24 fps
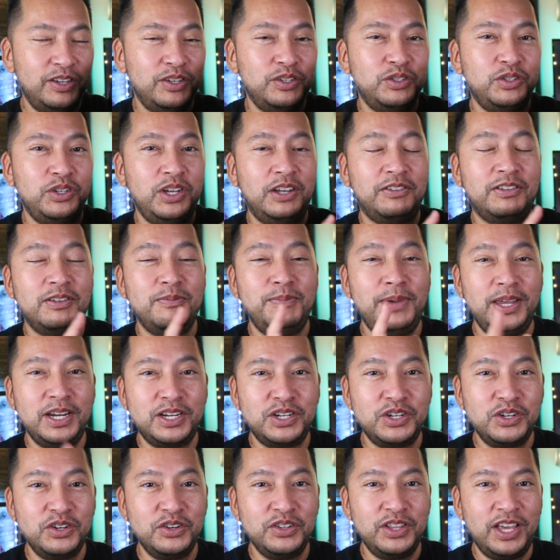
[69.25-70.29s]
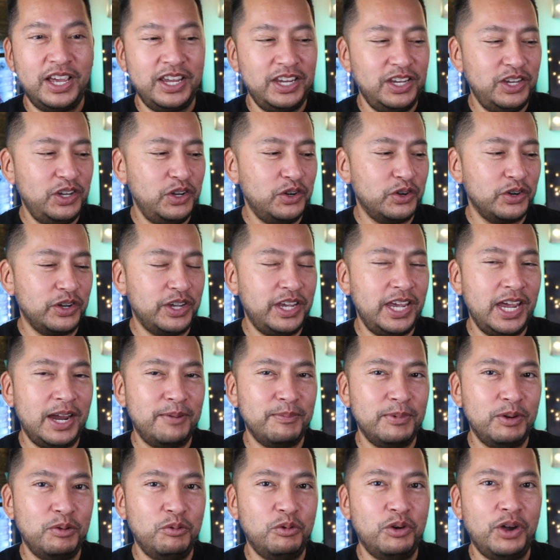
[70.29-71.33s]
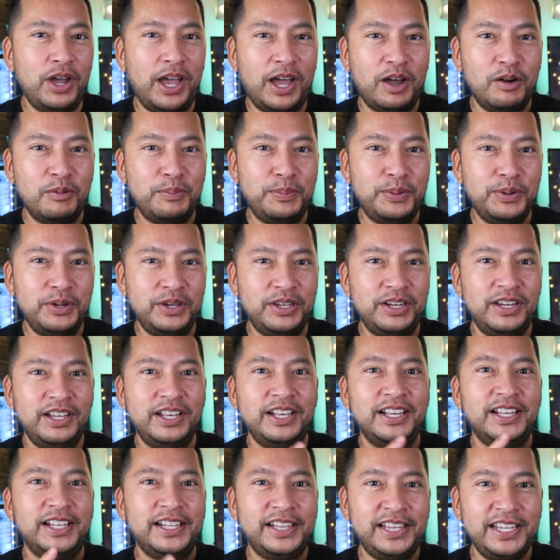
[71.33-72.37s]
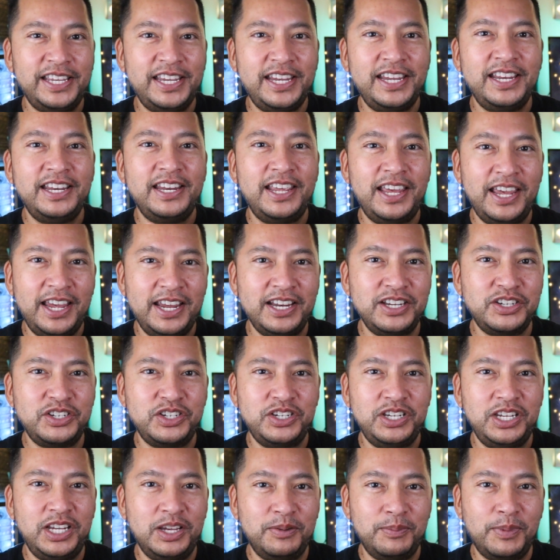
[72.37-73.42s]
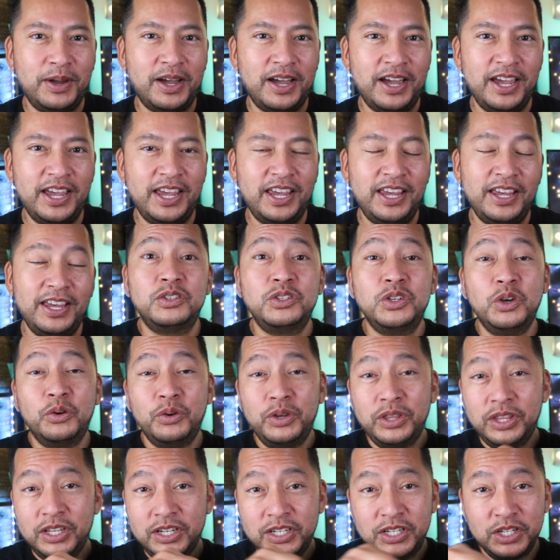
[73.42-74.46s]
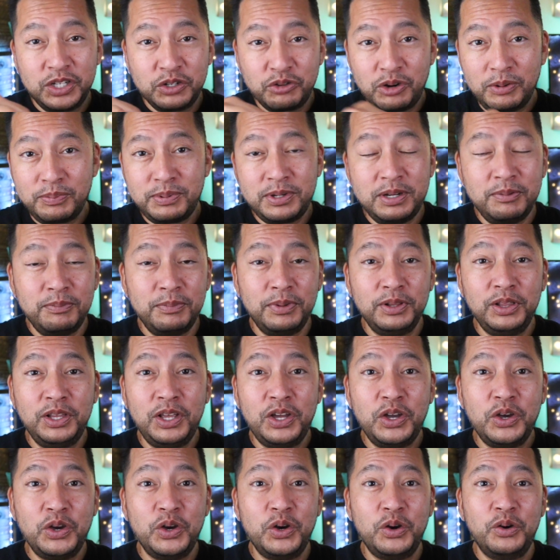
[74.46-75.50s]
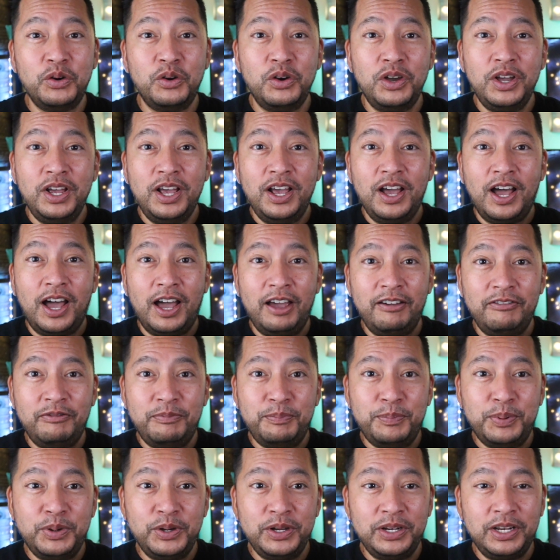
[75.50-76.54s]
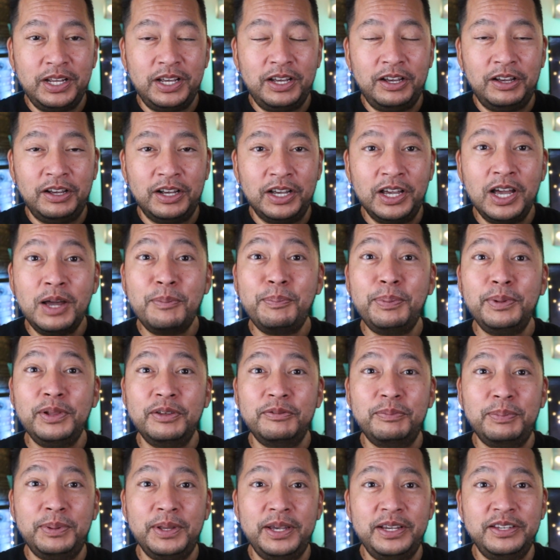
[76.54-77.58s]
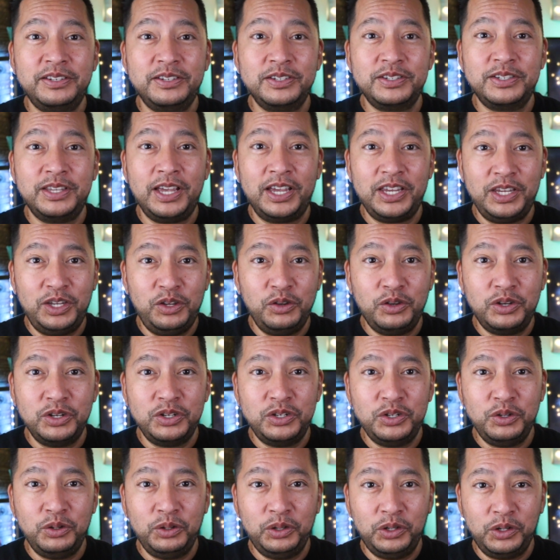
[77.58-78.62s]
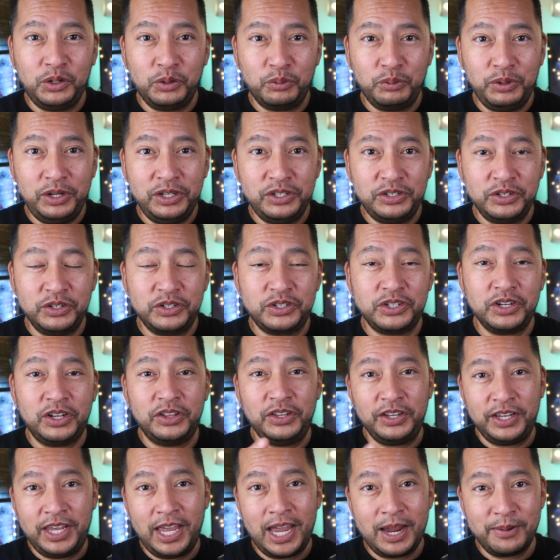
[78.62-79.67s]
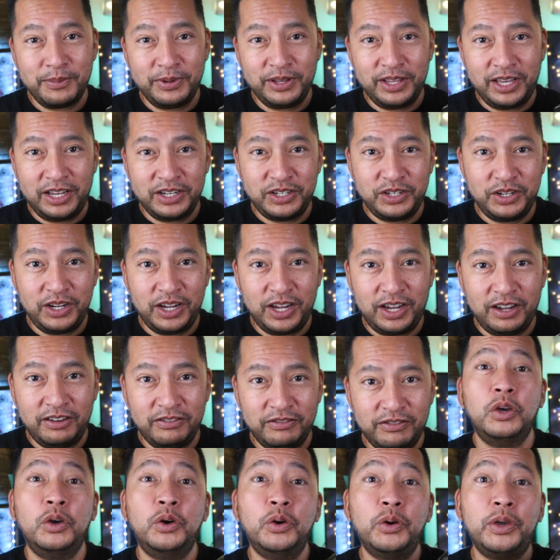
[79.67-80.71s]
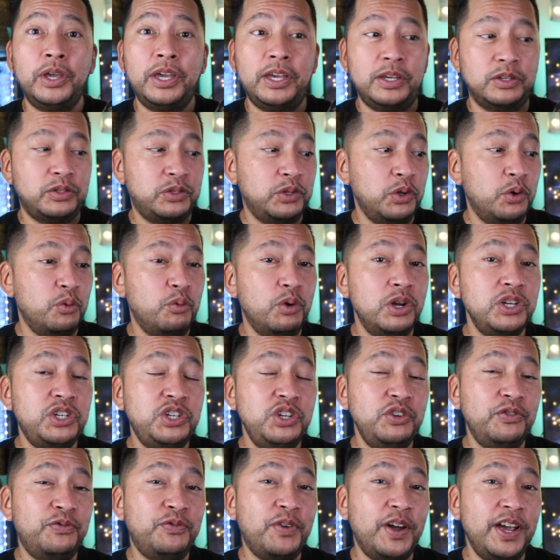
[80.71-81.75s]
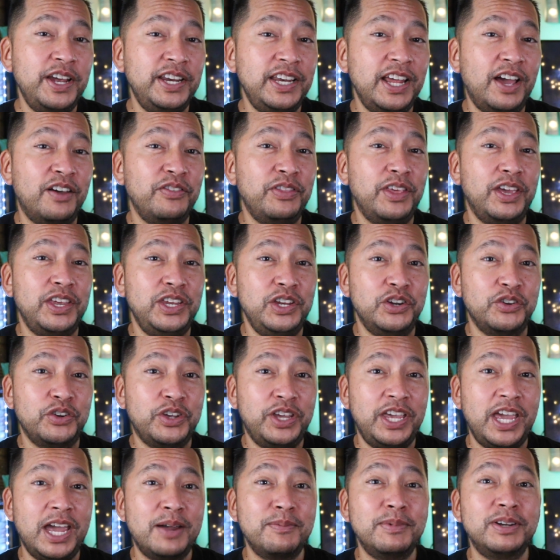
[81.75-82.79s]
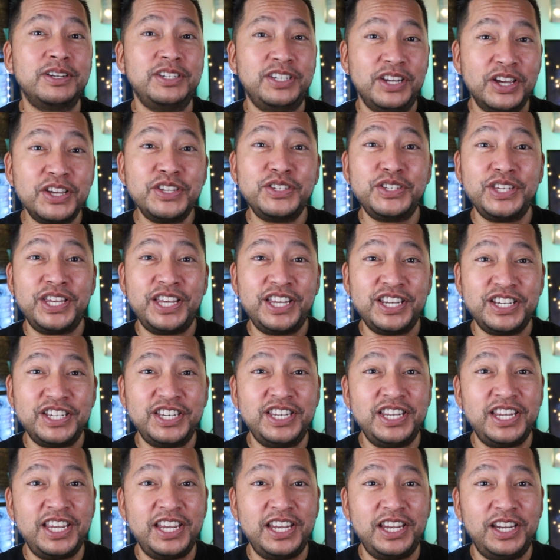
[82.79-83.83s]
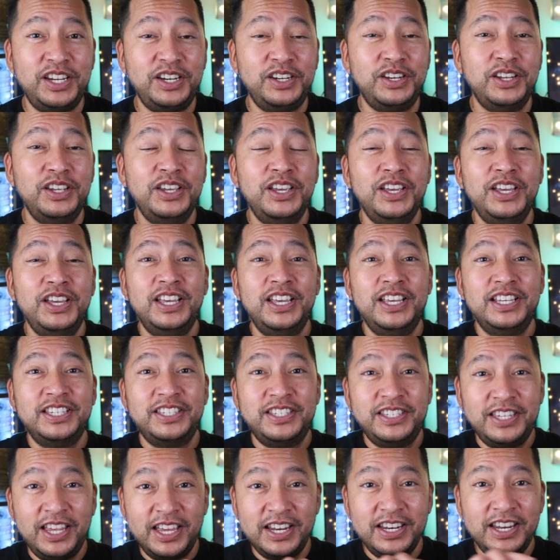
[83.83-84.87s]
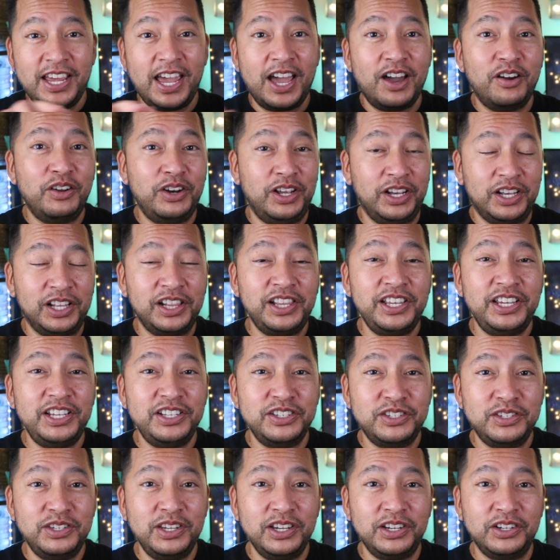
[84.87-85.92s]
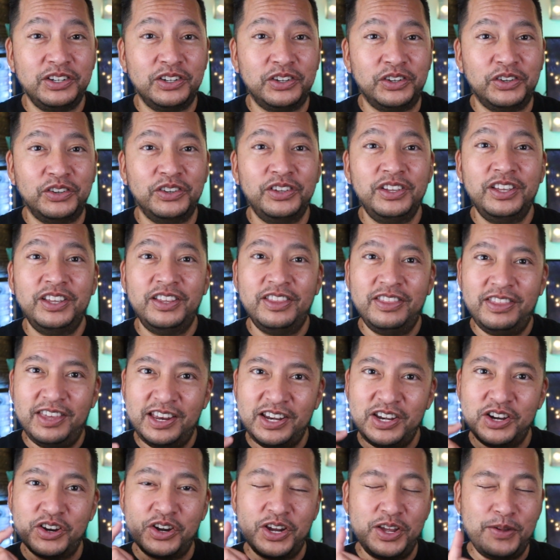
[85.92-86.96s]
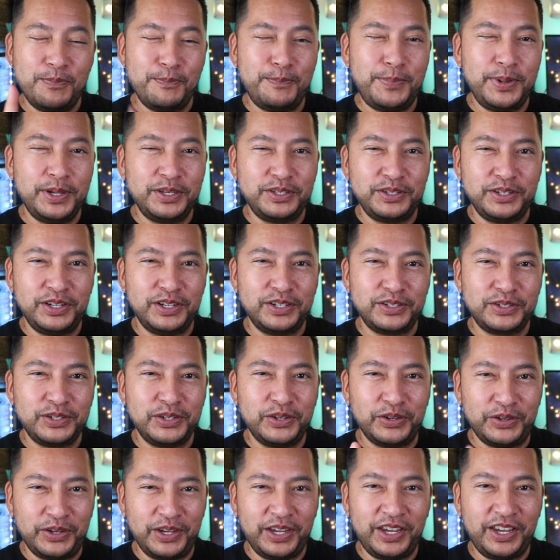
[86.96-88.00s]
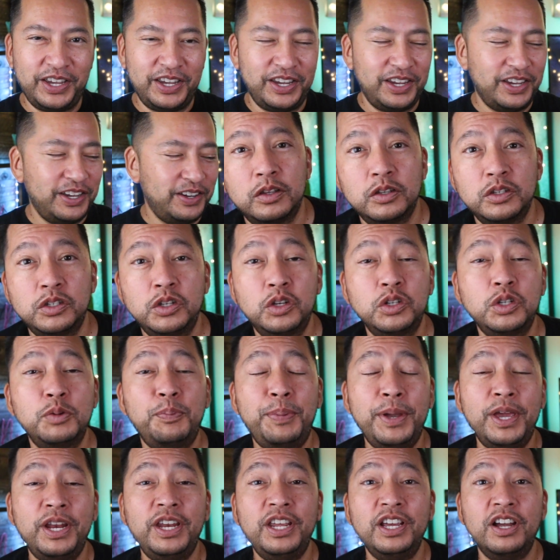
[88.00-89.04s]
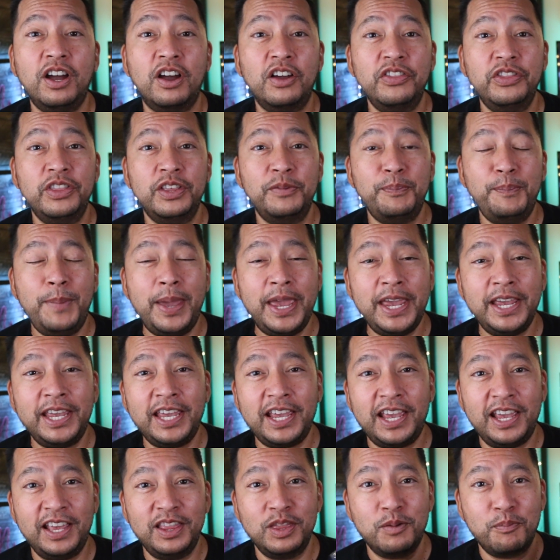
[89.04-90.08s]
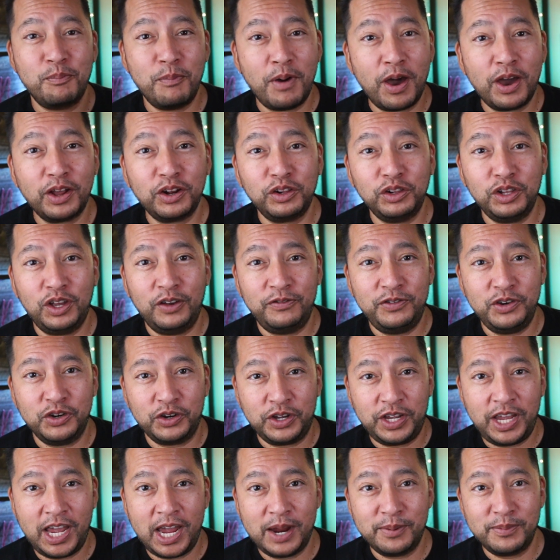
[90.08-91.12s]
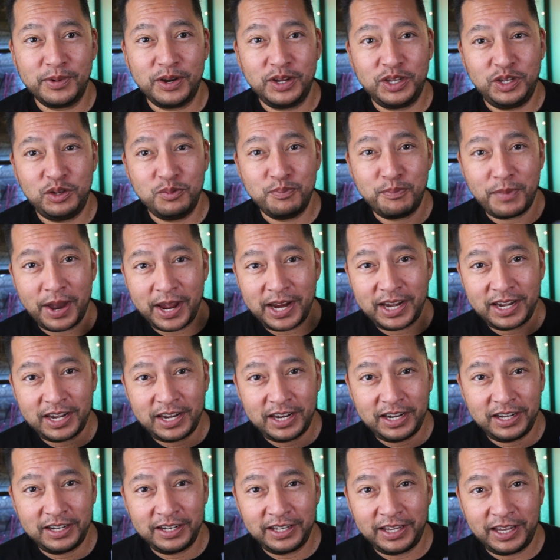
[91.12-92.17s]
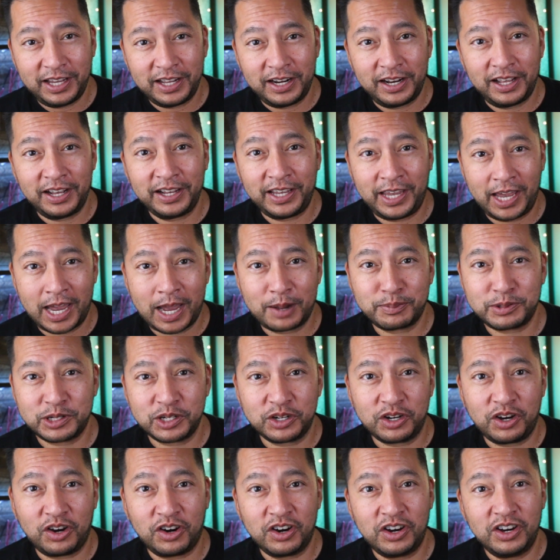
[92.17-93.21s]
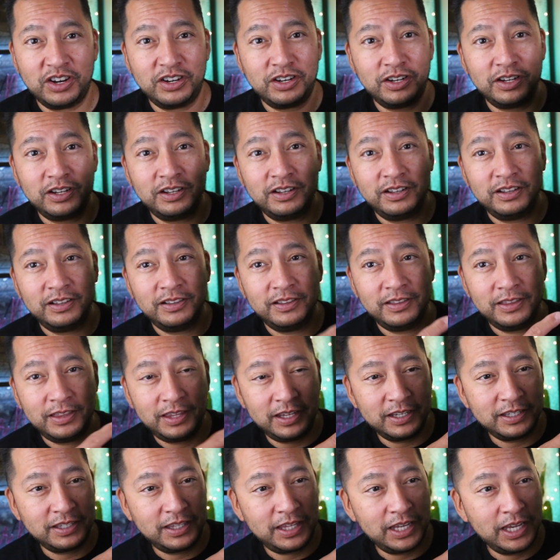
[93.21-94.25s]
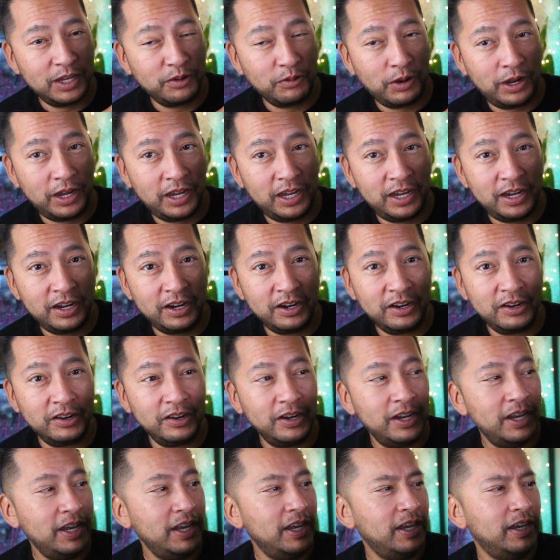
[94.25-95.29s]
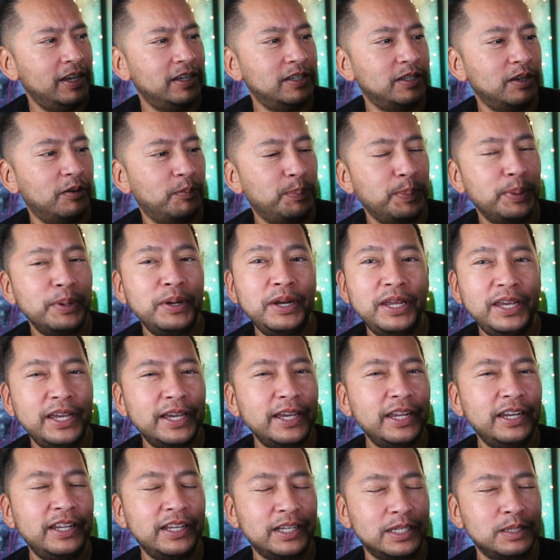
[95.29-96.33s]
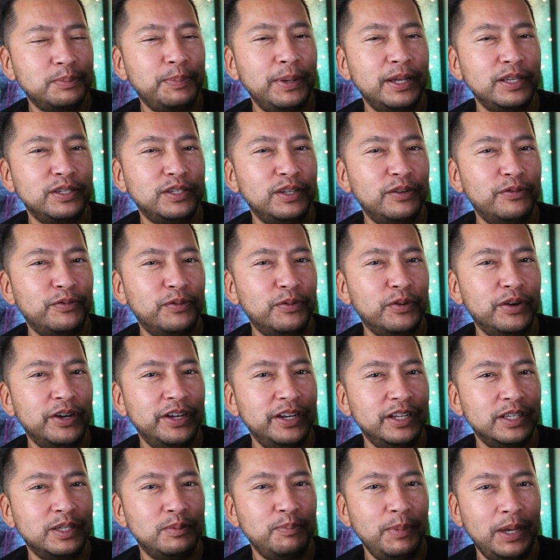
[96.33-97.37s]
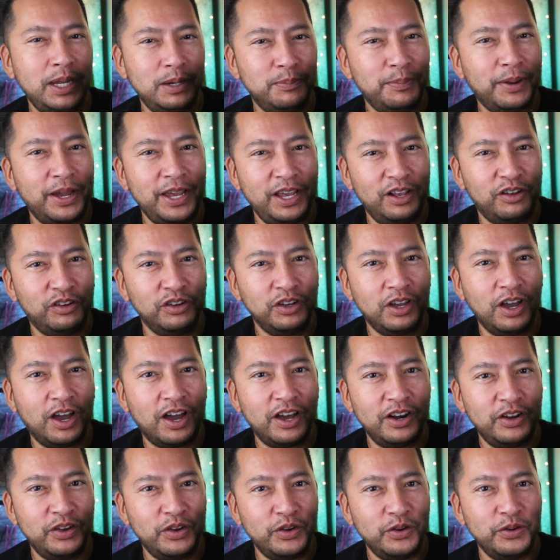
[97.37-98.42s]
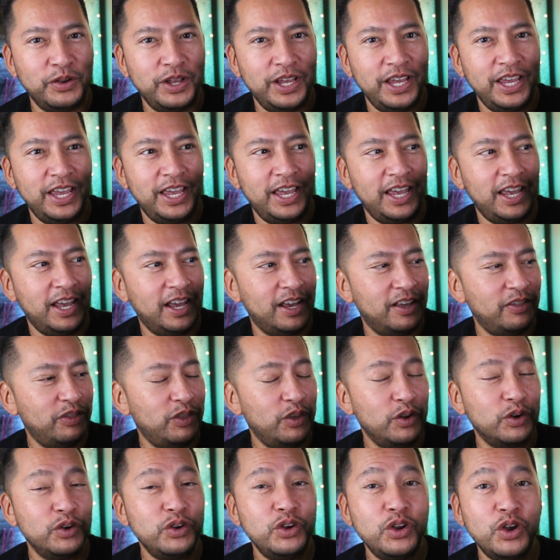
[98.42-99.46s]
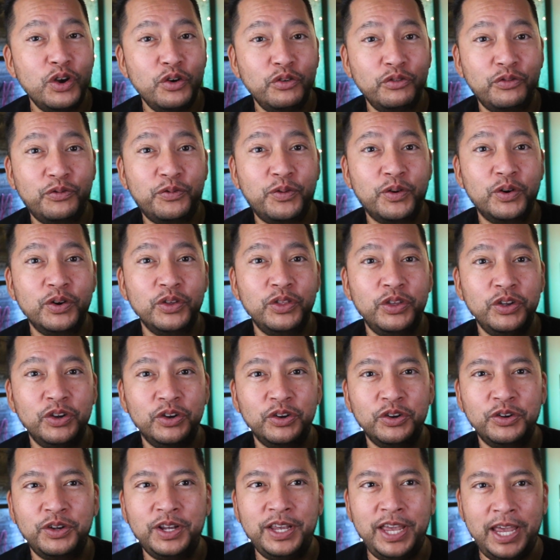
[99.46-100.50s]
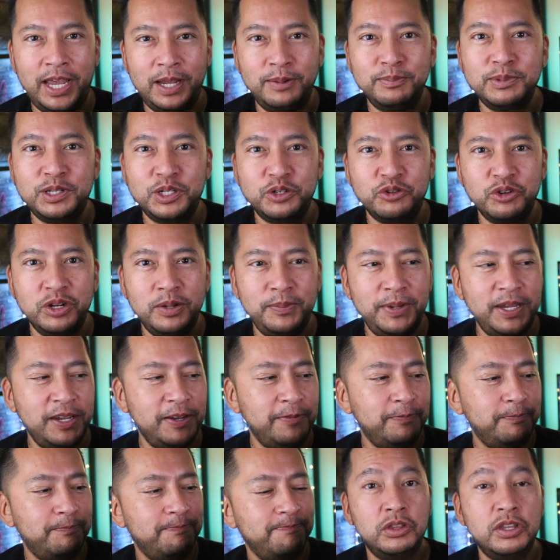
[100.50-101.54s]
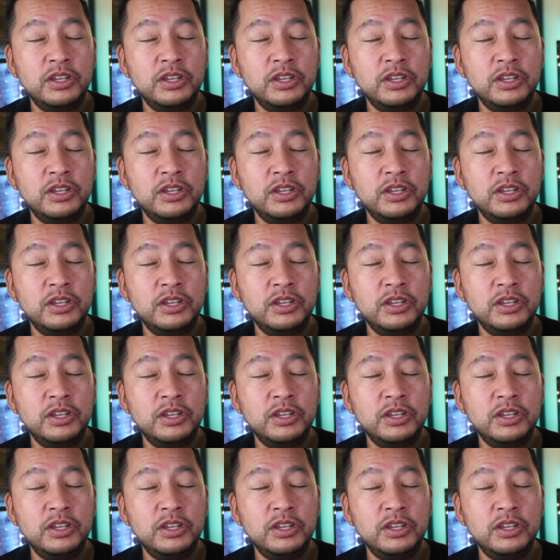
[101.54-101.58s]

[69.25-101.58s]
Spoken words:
So you have to make sure that your camera will output clean HDMI. So in the description below, I've put a couple of places that you can do a little research on the camera that you have. Okay, so once you find out that your camera does indeed send out a clean signal, then you're in business, okay? So depending on the make and the model of your camera, you might need to get a capture card. This thing right here is a pretty inexpensive one. It's made by Elgato, and they're known for their game streaming.